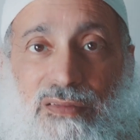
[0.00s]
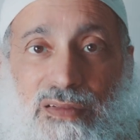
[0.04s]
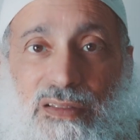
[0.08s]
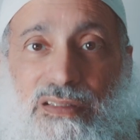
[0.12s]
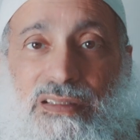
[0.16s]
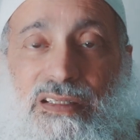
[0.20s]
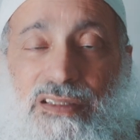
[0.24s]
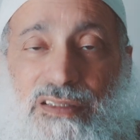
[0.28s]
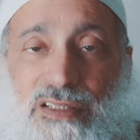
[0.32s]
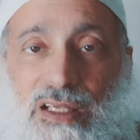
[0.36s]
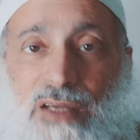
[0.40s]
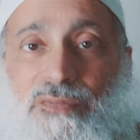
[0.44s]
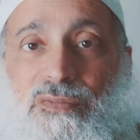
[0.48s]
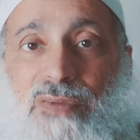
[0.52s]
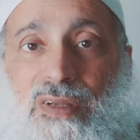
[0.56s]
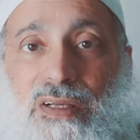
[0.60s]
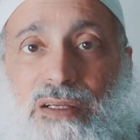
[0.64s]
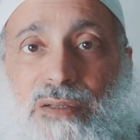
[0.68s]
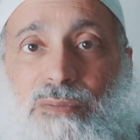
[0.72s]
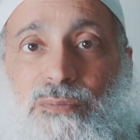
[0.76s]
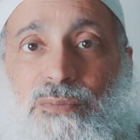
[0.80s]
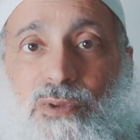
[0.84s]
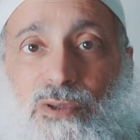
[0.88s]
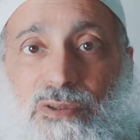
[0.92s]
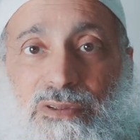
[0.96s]
This is a
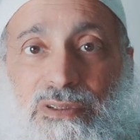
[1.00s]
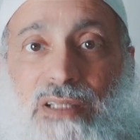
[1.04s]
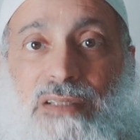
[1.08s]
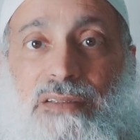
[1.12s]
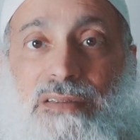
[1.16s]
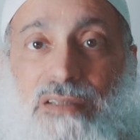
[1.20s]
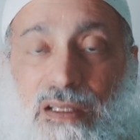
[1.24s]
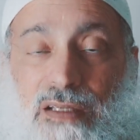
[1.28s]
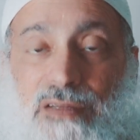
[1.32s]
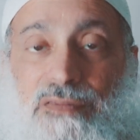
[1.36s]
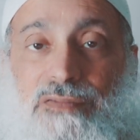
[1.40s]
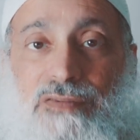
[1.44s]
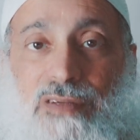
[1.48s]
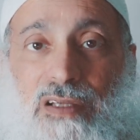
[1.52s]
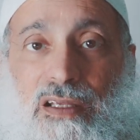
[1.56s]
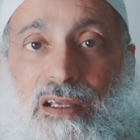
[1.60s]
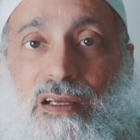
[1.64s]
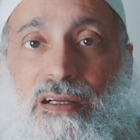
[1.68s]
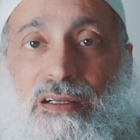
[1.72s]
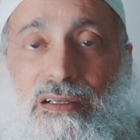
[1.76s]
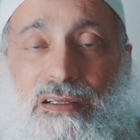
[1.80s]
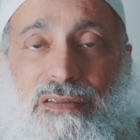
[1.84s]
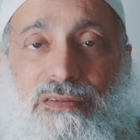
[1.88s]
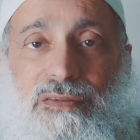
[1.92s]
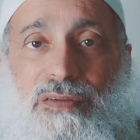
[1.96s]
very important if
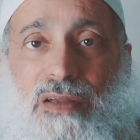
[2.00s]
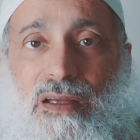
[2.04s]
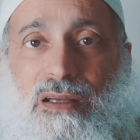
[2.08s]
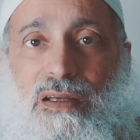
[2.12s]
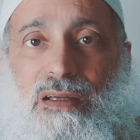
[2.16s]
here.